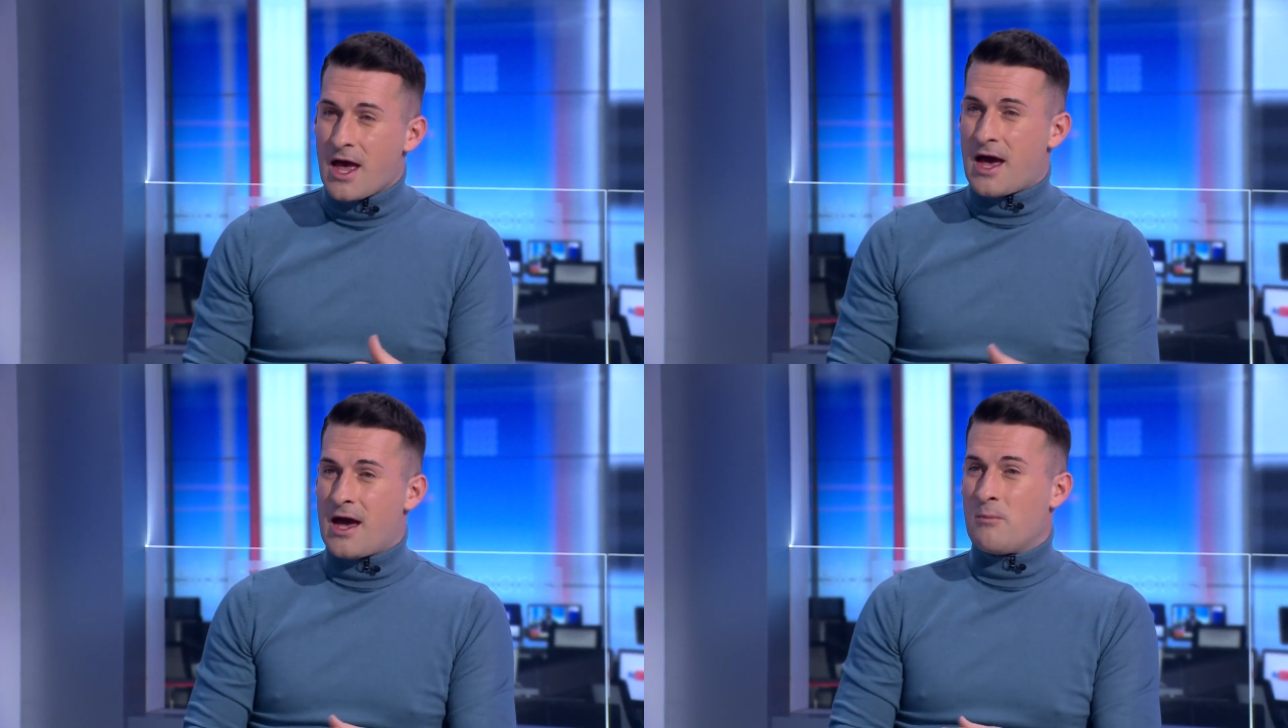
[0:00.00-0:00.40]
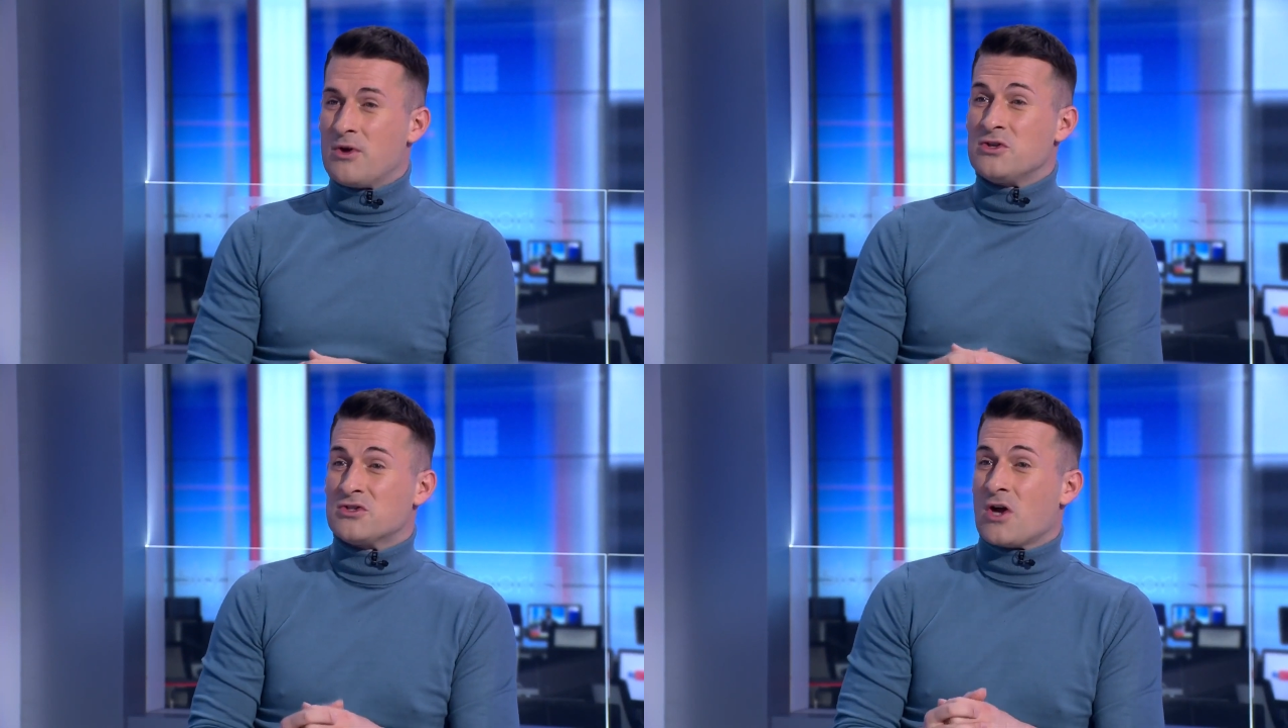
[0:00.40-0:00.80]
And
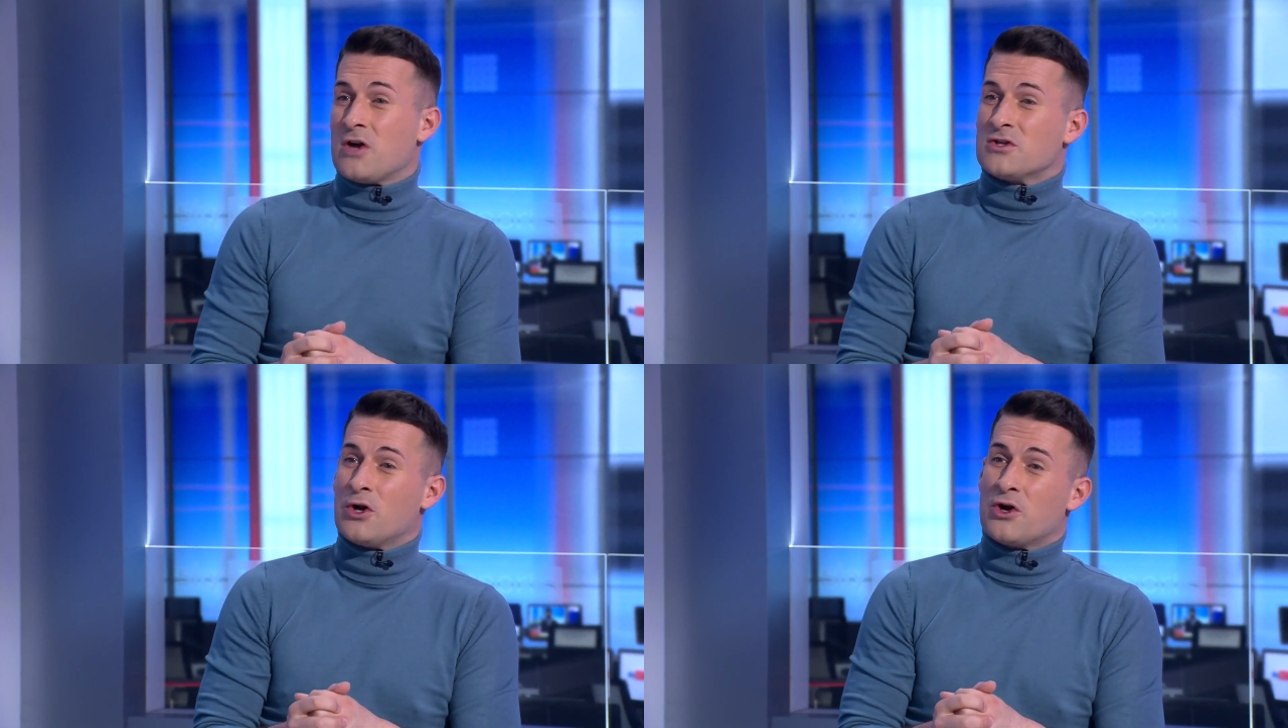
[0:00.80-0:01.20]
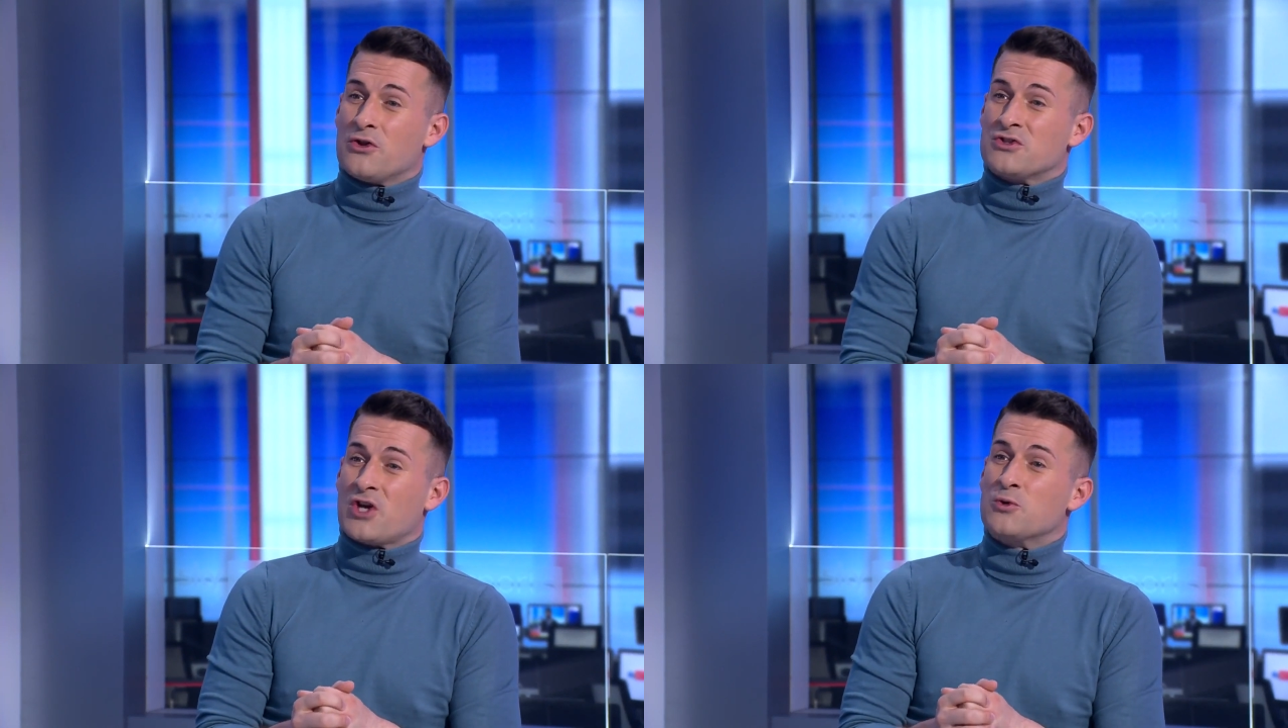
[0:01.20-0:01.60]
when you start to look at
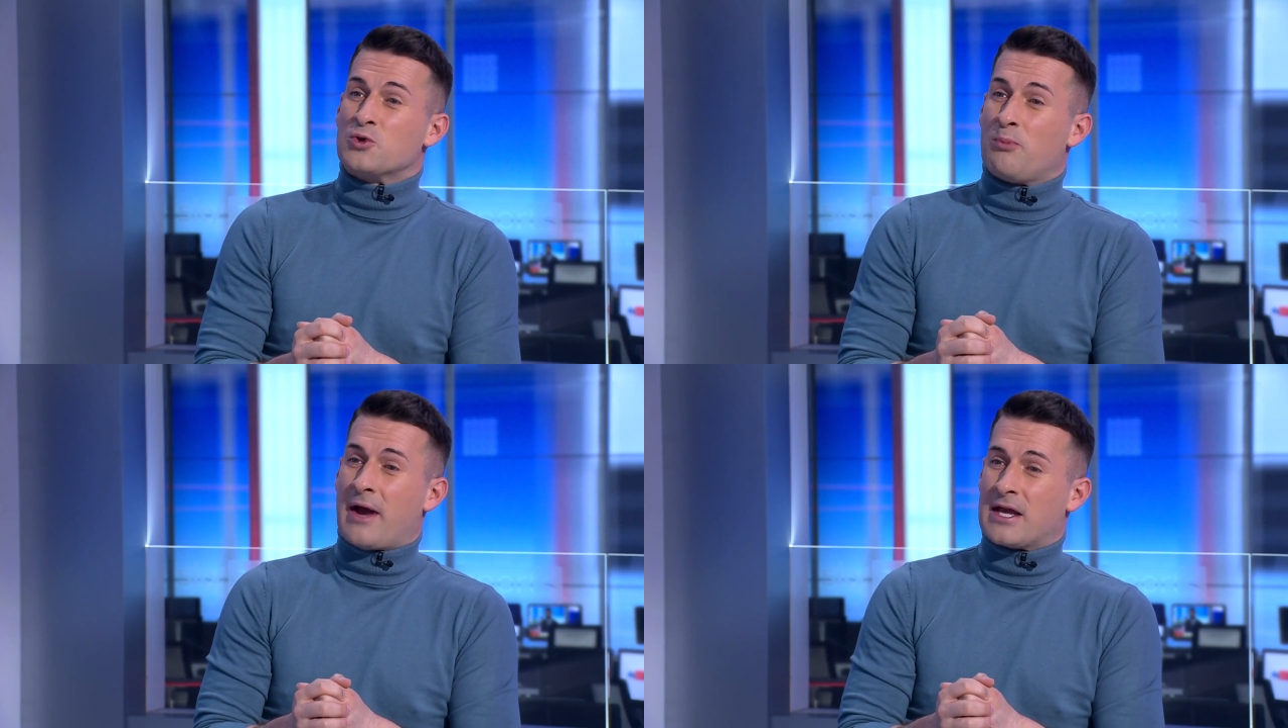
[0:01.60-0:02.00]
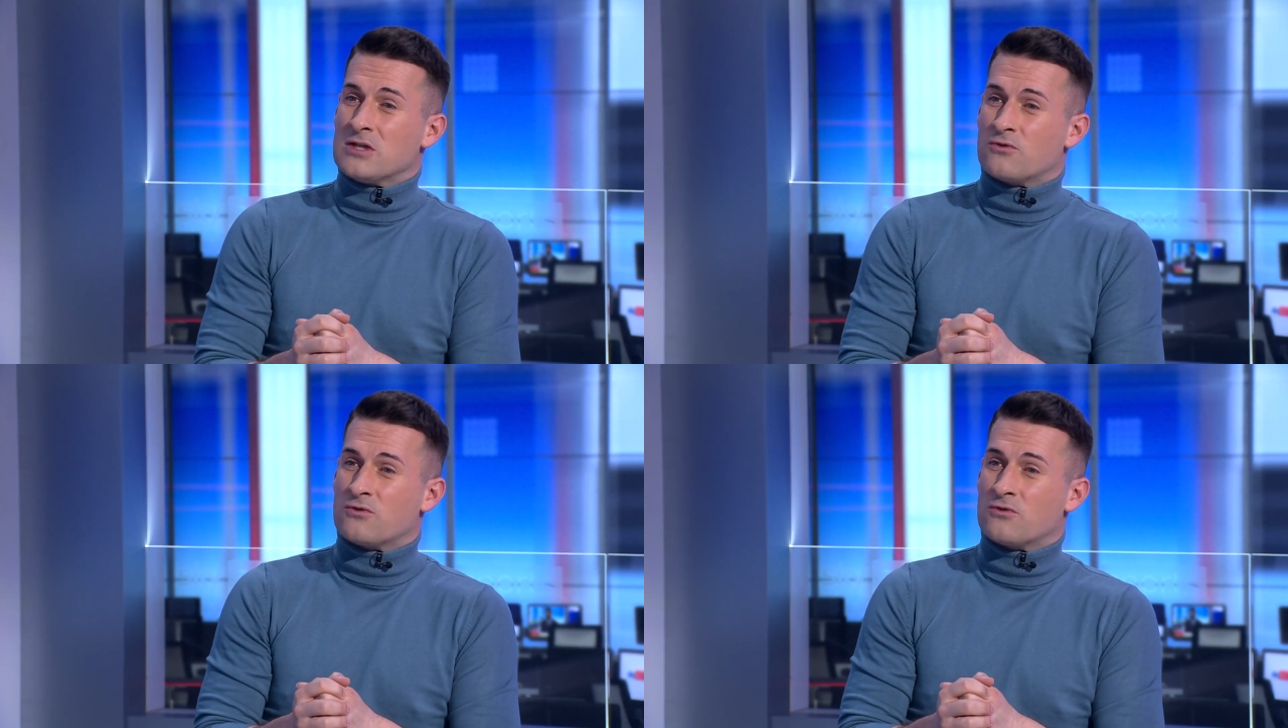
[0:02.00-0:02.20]
the total package